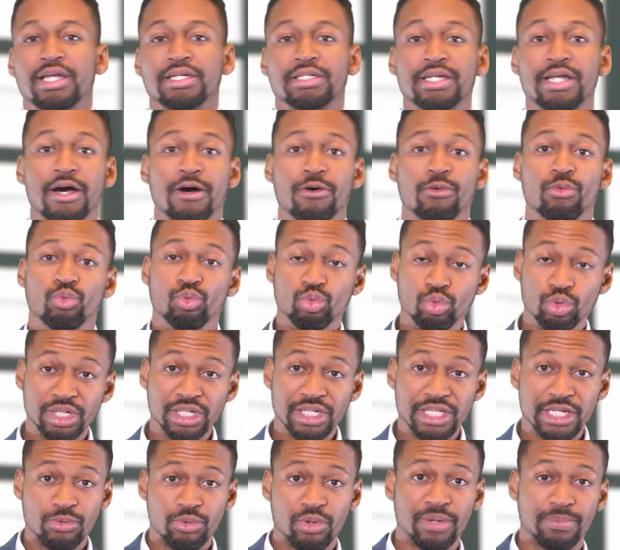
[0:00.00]
Now,
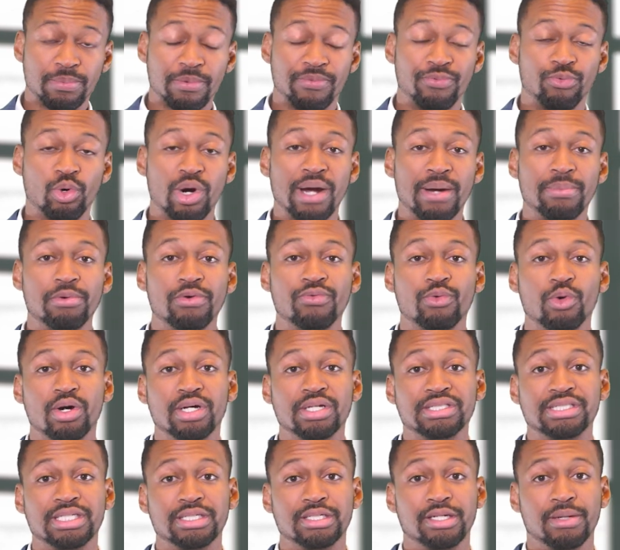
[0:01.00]
really quick before I move
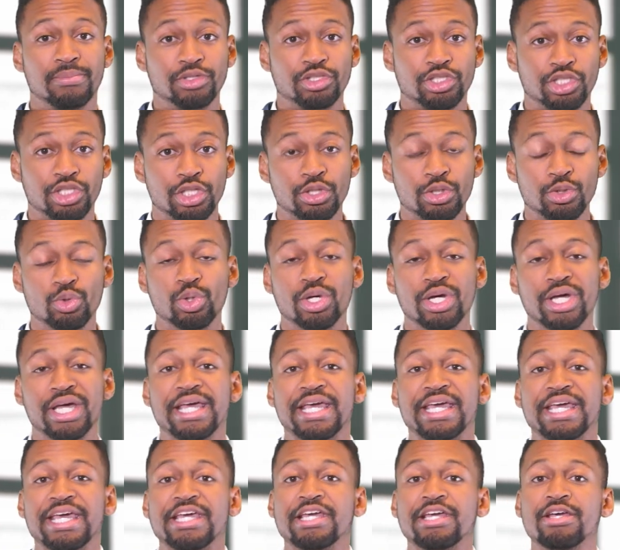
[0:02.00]
on to number two,
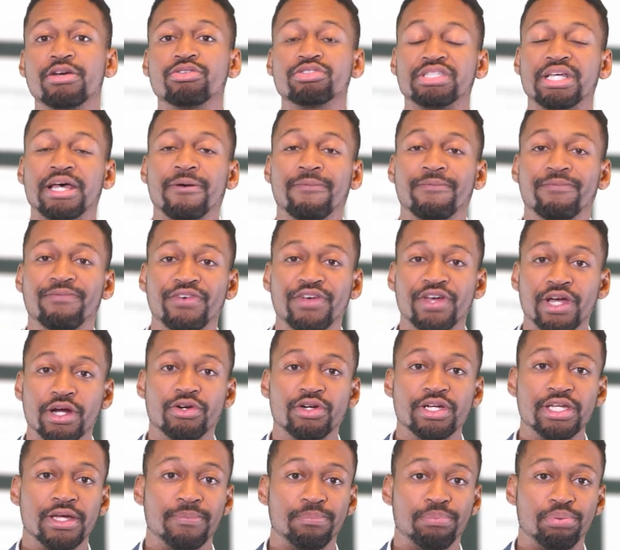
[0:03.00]
here's a
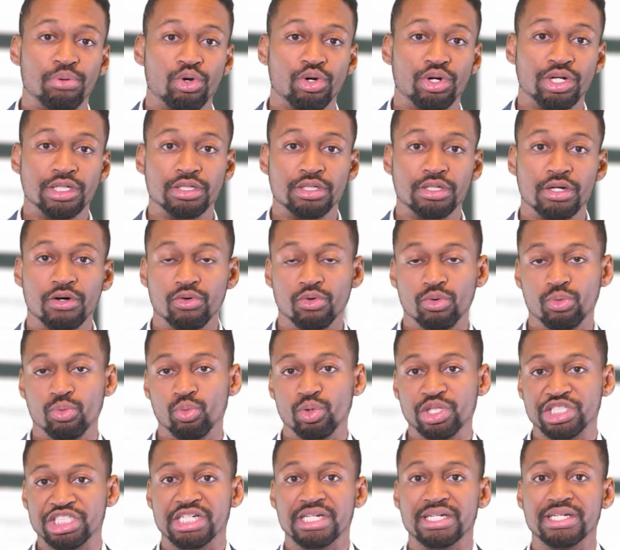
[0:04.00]
very important note,
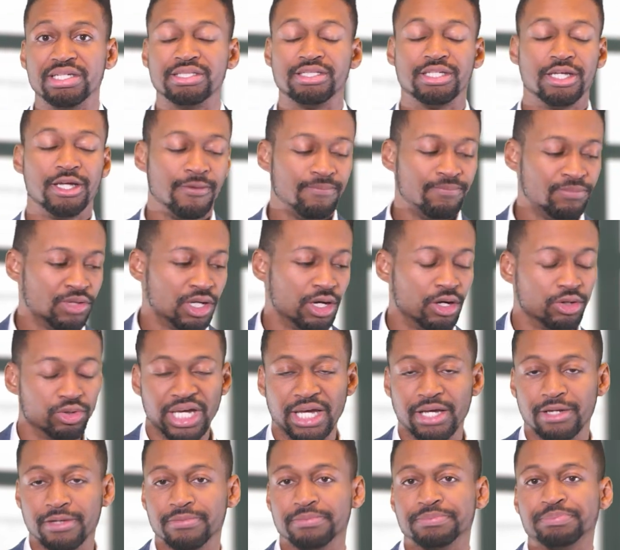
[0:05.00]
which is,
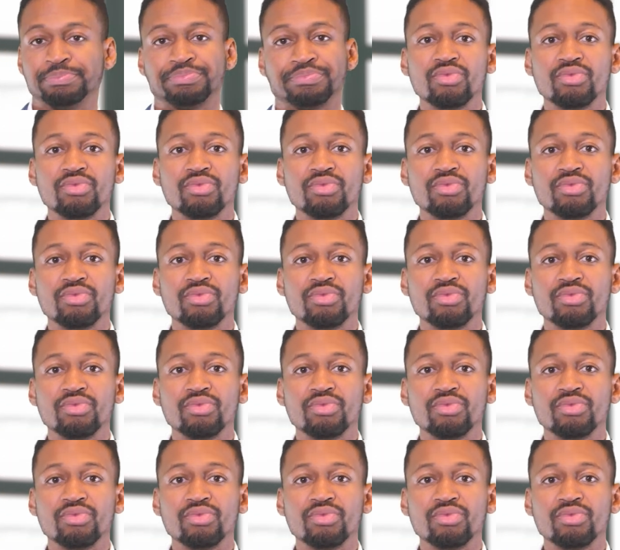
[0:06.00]
okay,